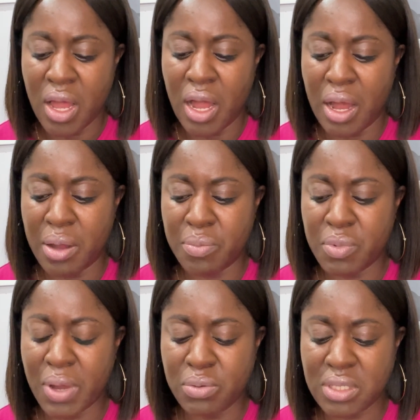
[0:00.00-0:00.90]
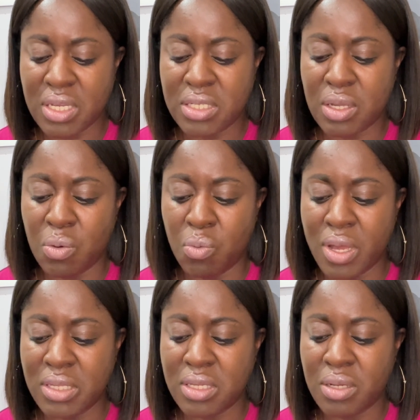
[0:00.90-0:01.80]
The Bible says that
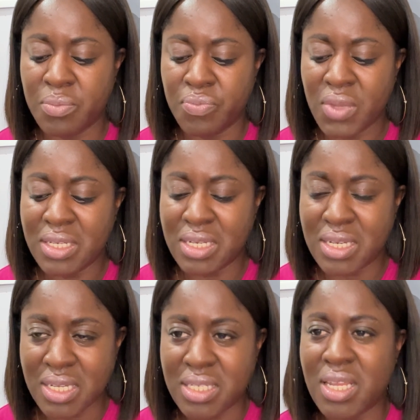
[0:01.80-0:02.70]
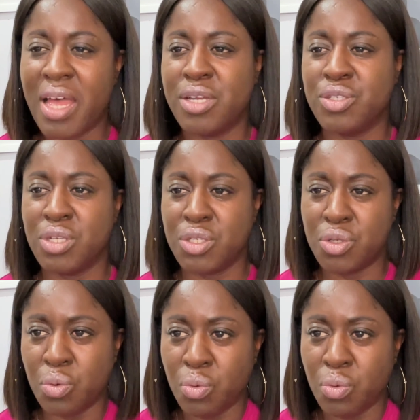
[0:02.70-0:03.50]
when the desires that you're